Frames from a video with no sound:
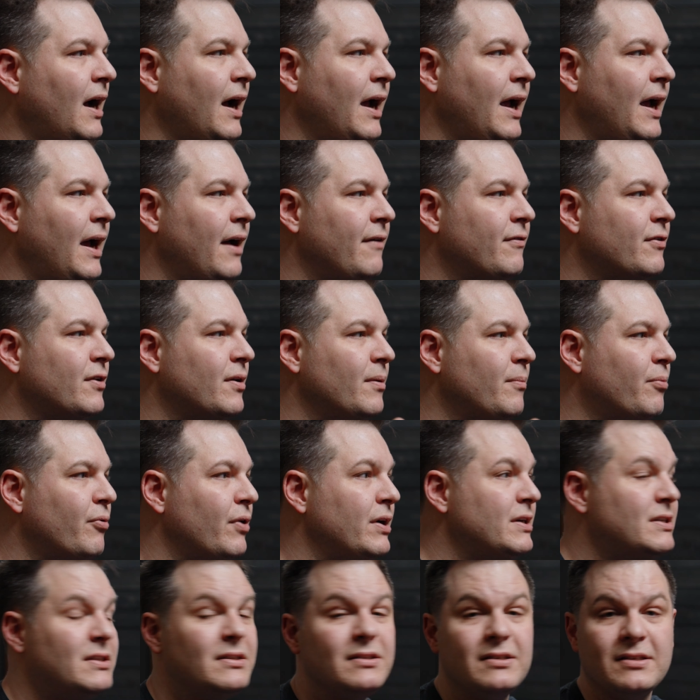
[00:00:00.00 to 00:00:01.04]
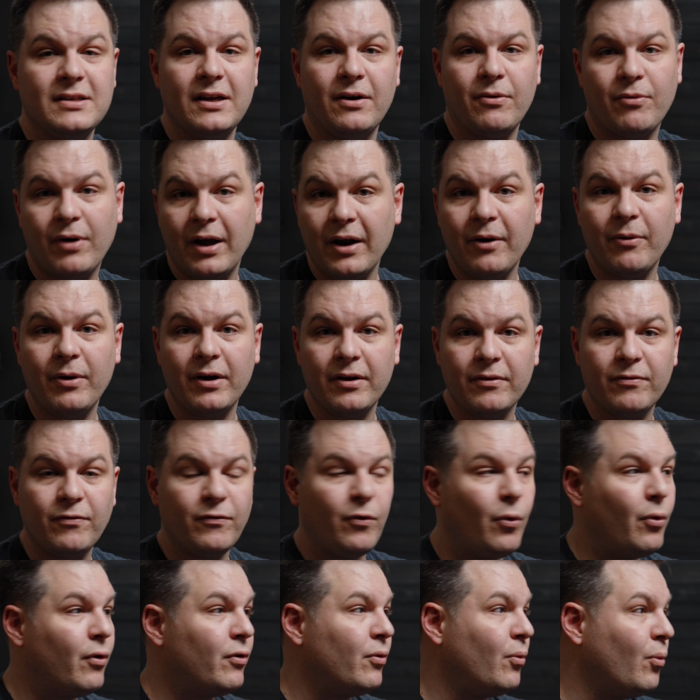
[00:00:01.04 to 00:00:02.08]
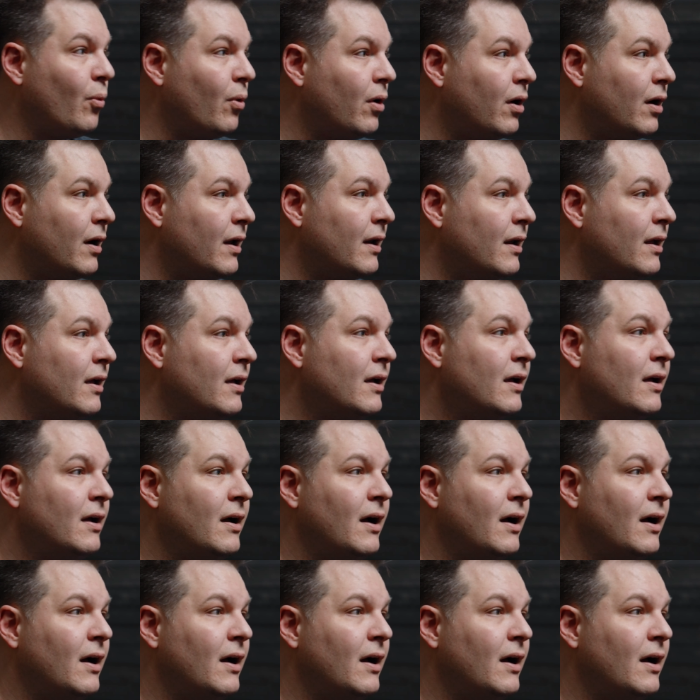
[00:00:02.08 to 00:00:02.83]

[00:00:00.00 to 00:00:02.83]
I have compression set right around 4:1.